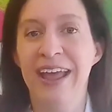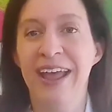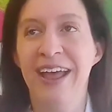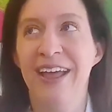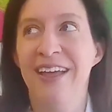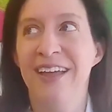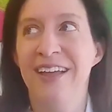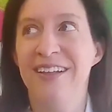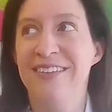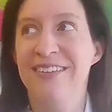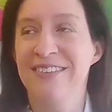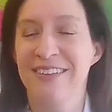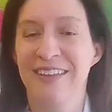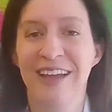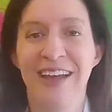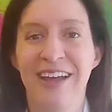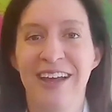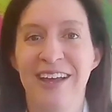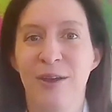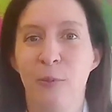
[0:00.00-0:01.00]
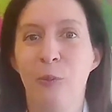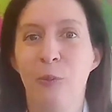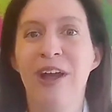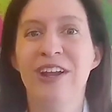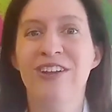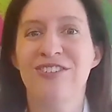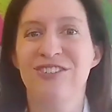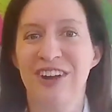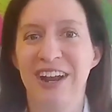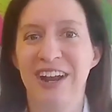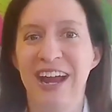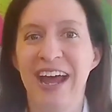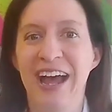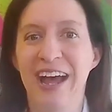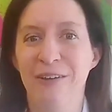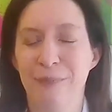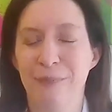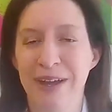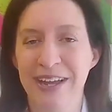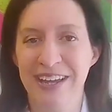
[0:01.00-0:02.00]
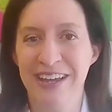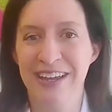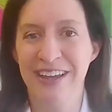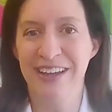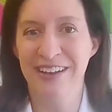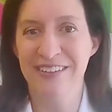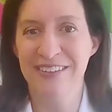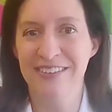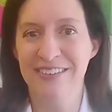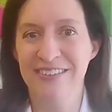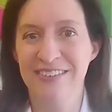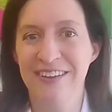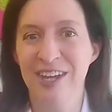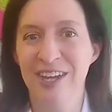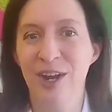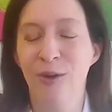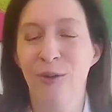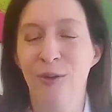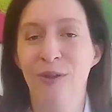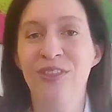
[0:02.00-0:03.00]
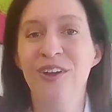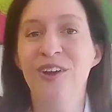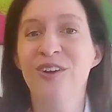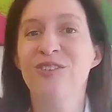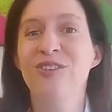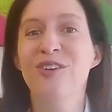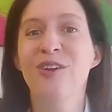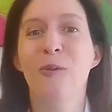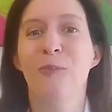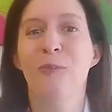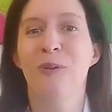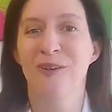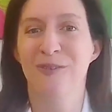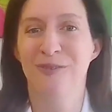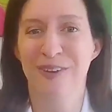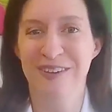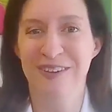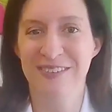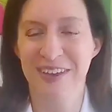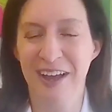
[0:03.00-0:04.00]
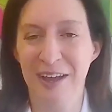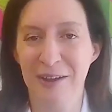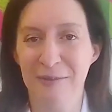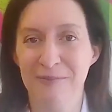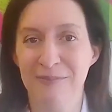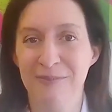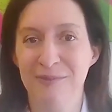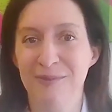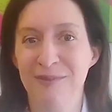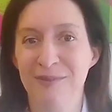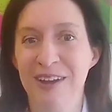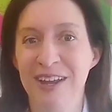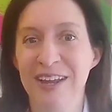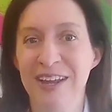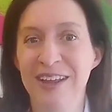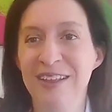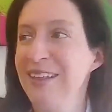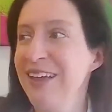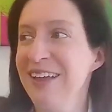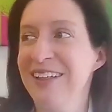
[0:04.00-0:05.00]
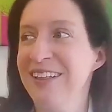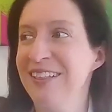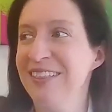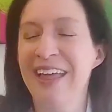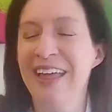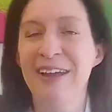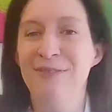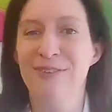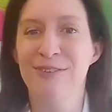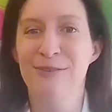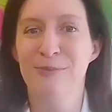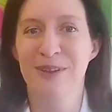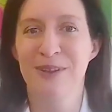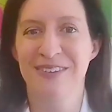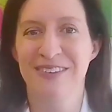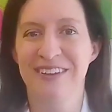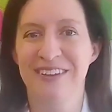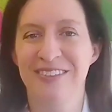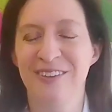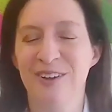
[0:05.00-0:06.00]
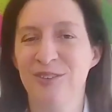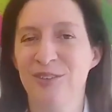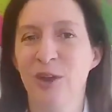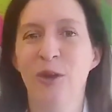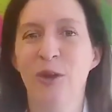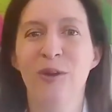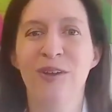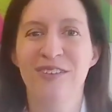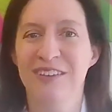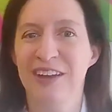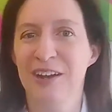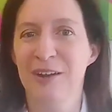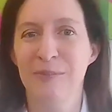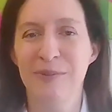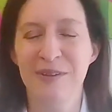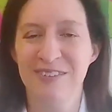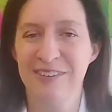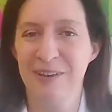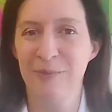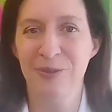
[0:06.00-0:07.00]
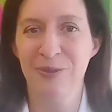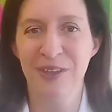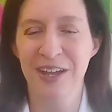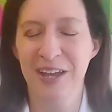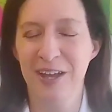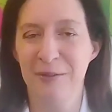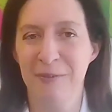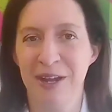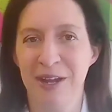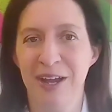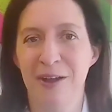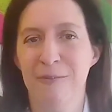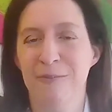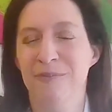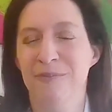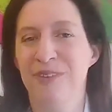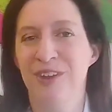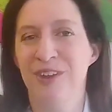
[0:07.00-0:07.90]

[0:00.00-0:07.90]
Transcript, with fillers: It's like, when should I have my kids? You know, there's no perfect time. Life is busy. There's always going to be something coming up.